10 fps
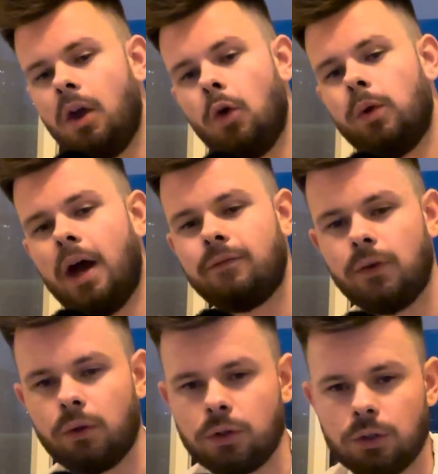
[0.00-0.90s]
without
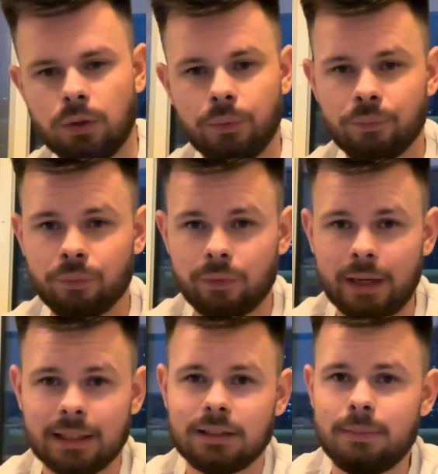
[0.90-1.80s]
further ado,
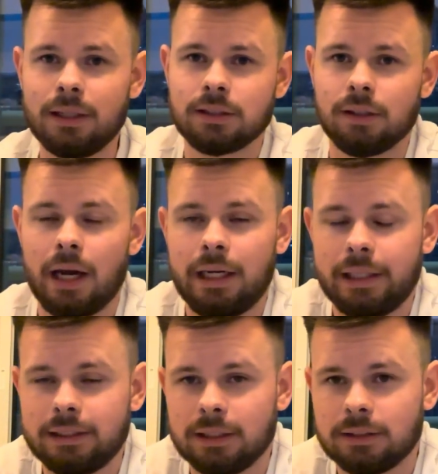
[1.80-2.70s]
that's the biggest lie in high
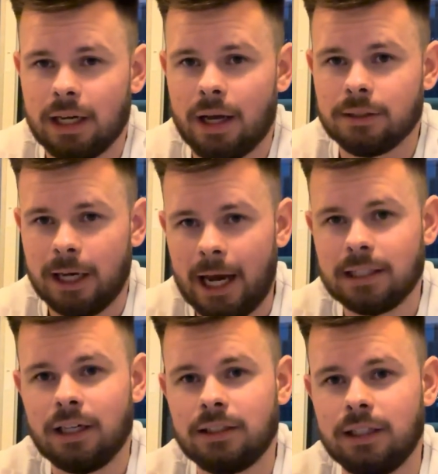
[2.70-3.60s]
ticket sales as
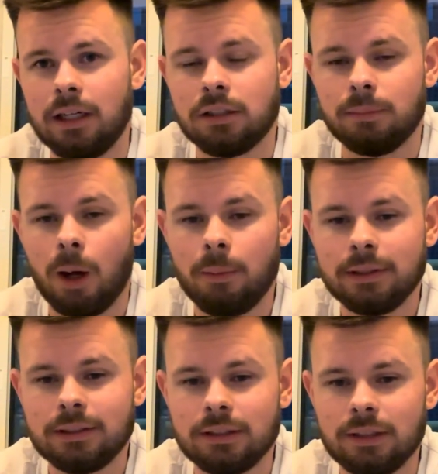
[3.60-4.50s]
I see it at the
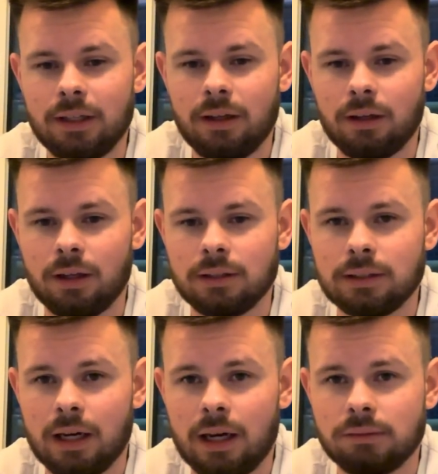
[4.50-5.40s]
moment. And
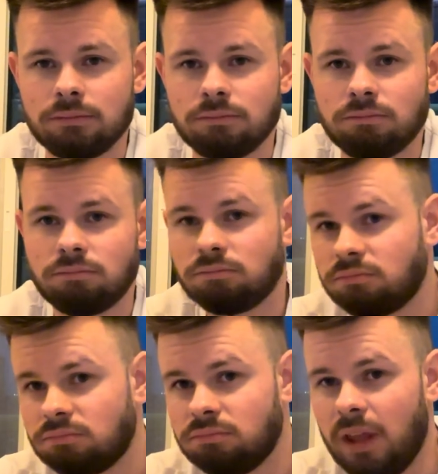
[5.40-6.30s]

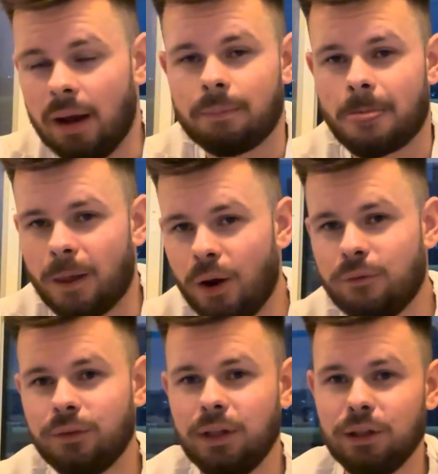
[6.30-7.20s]
yeah,
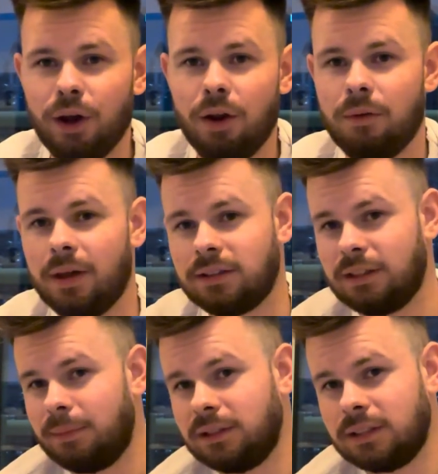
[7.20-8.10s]
hopefully you learned that
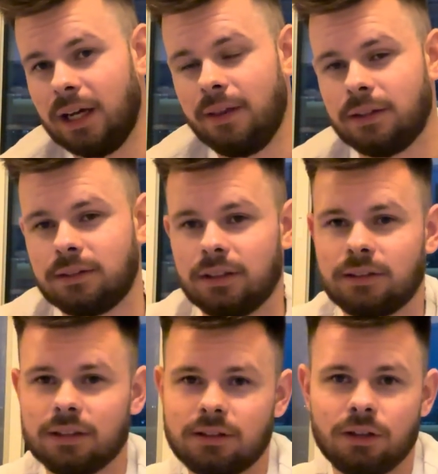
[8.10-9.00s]
something today that's
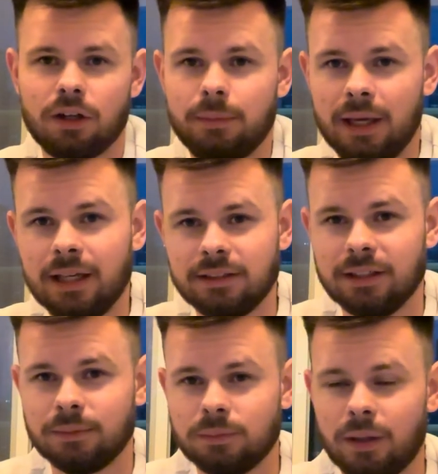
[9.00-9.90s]
it's not going to be
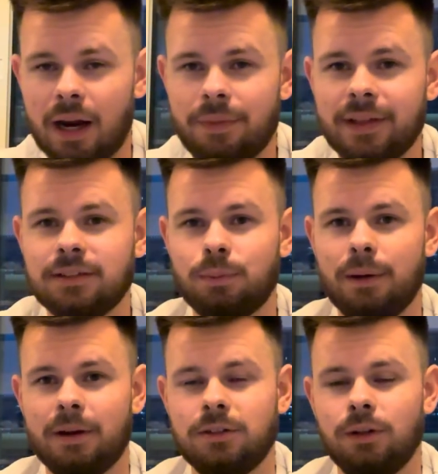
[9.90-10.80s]
easy, right? That's pretty
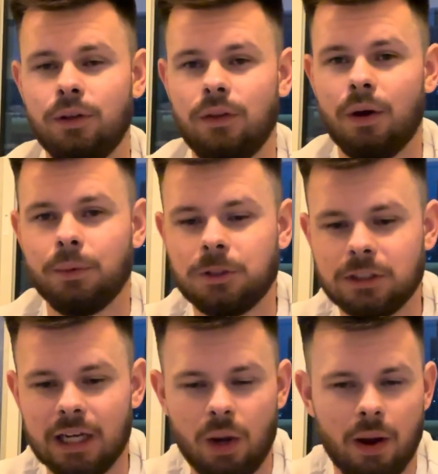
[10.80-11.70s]
much the only thing I want you
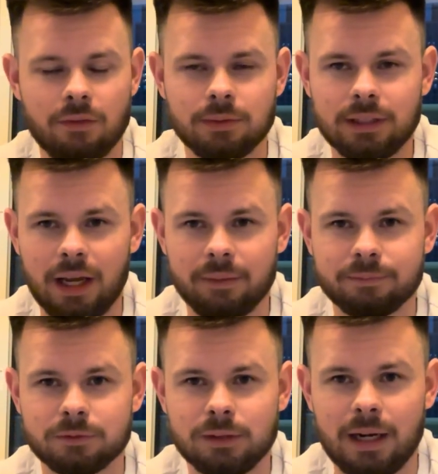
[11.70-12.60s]
to take away from today,
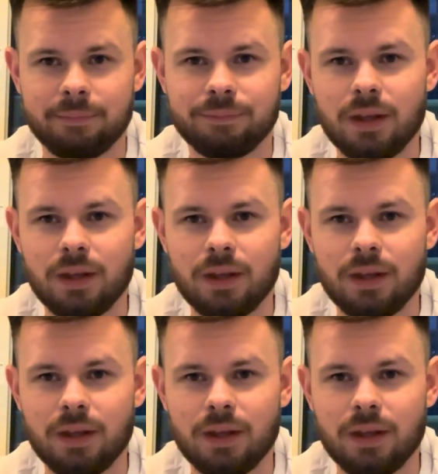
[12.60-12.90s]
right?